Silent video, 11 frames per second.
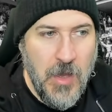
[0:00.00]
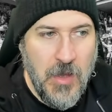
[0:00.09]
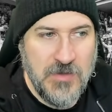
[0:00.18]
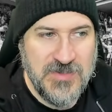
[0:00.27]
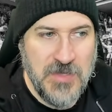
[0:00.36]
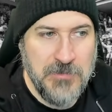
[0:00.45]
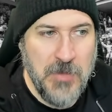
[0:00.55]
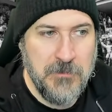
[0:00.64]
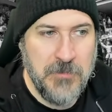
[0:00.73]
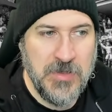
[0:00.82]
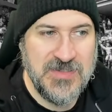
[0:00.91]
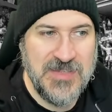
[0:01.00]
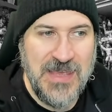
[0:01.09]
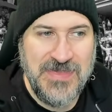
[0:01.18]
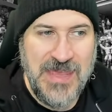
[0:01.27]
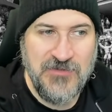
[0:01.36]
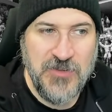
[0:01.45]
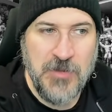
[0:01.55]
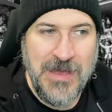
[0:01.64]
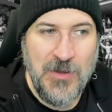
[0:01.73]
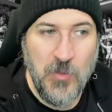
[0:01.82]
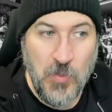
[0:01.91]
some numbers. And they've
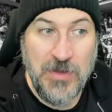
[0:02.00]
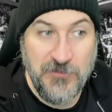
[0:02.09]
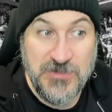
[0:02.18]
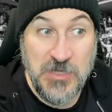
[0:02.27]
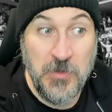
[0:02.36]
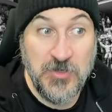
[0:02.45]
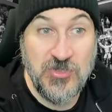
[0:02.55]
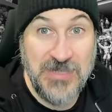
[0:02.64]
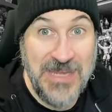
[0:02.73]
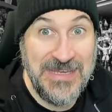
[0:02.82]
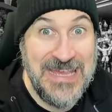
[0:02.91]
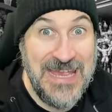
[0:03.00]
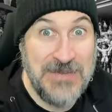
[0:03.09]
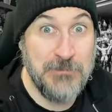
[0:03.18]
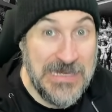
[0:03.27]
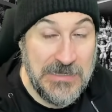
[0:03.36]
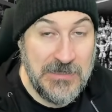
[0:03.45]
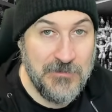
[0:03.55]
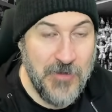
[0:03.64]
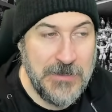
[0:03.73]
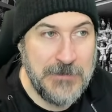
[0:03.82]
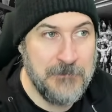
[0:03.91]
come out with $288 million,
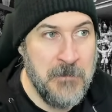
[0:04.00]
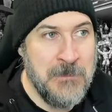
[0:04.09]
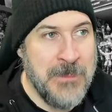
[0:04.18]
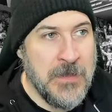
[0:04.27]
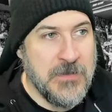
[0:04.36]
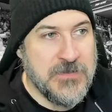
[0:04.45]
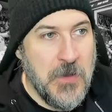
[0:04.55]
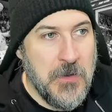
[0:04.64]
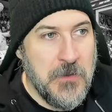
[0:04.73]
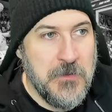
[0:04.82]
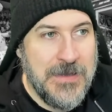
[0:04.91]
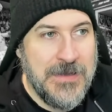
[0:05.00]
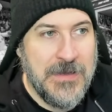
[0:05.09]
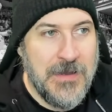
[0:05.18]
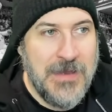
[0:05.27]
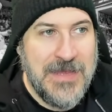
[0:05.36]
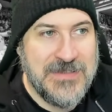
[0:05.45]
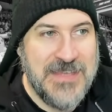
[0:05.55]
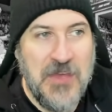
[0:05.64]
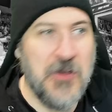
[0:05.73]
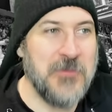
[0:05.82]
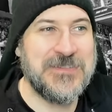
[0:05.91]
right? So here, Let's
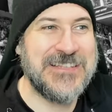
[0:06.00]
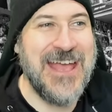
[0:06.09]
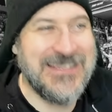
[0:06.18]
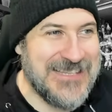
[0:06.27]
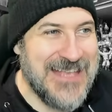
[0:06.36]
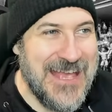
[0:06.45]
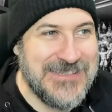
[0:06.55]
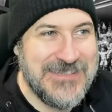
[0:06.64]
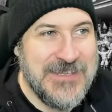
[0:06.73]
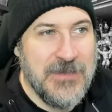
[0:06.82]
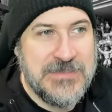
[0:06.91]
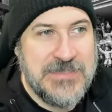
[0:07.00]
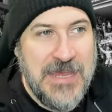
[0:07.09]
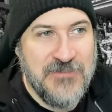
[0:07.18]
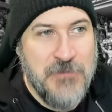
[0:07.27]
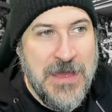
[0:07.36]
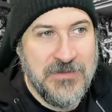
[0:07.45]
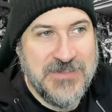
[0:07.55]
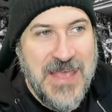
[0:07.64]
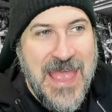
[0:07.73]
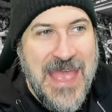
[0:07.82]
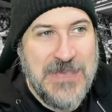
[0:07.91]
Get Upset says, Dave
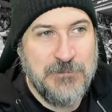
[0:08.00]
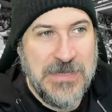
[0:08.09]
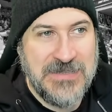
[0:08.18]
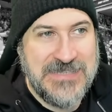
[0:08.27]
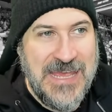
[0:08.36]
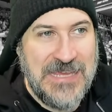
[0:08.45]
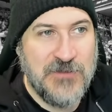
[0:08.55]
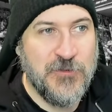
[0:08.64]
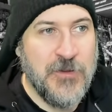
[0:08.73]
Meltzer, hey, Big Dave.